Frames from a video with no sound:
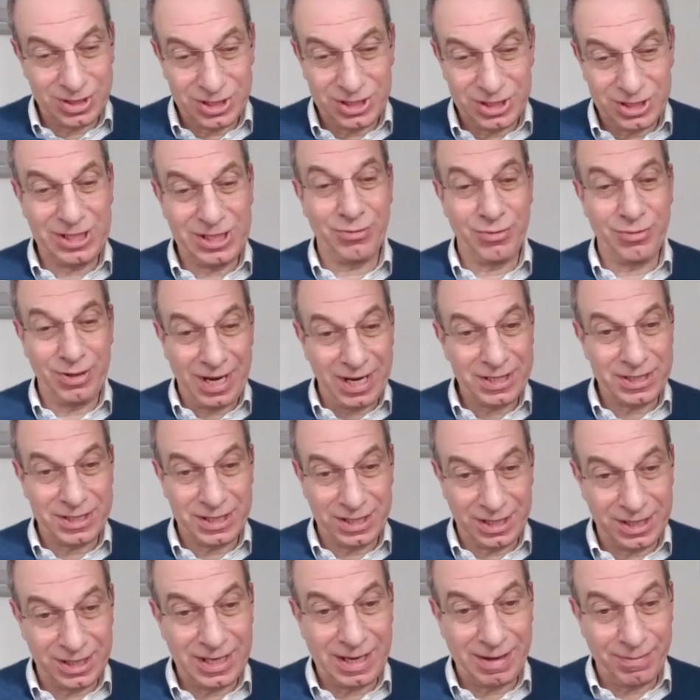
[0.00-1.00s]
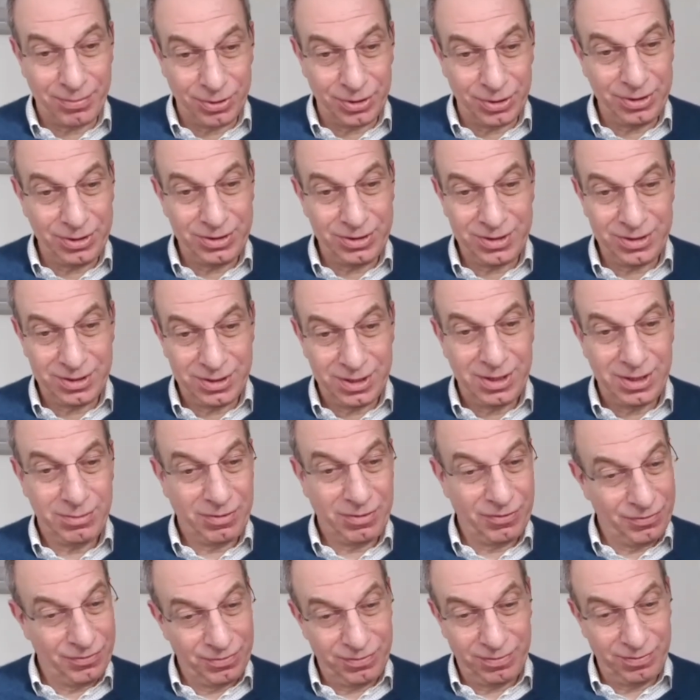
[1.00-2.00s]
is still reacting at that point
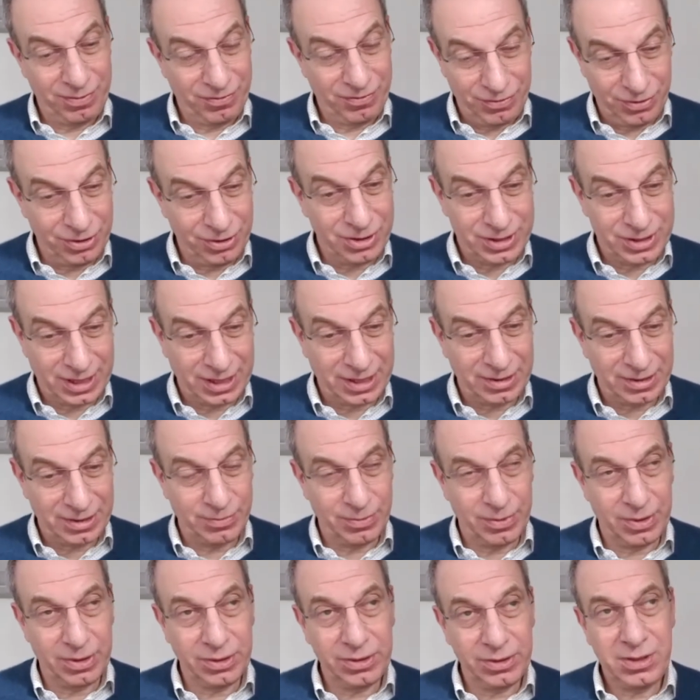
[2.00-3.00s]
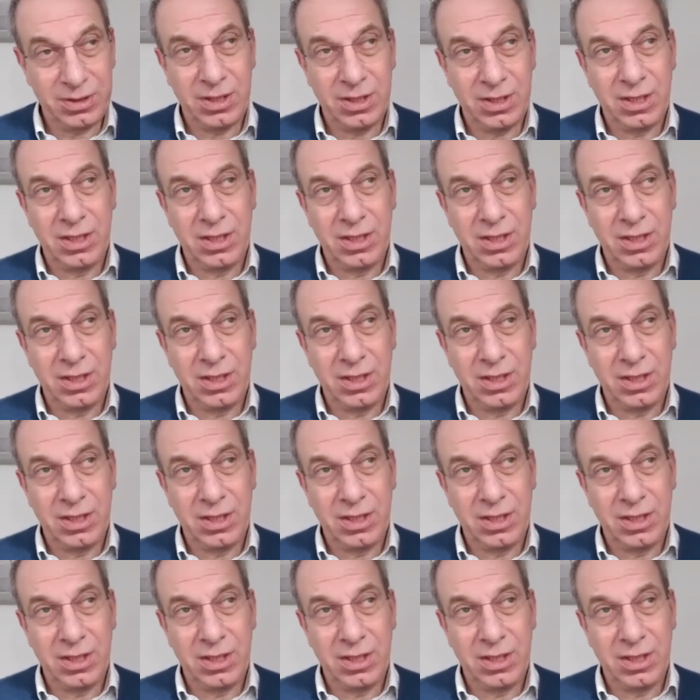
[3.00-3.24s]
before the second one.